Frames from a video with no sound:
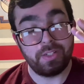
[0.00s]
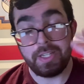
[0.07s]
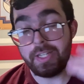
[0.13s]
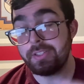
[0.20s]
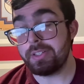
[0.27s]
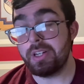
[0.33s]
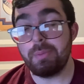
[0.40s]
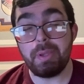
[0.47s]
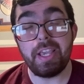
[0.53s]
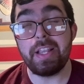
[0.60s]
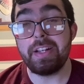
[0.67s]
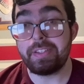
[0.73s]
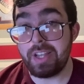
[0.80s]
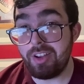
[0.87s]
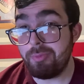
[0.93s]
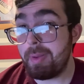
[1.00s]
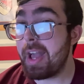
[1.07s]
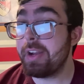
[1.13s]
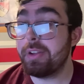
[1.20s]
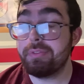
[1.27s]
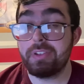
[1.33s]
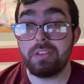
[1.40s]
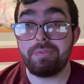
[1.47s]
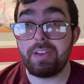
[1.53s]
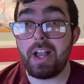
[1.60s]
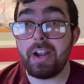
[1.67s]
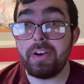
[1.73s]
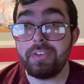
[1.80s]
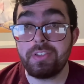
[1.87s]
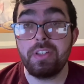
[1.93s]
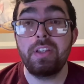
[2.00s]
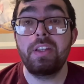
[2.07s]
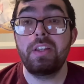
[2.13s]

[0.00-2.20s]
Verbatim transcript: it's going to be a tough battle for the Flyers,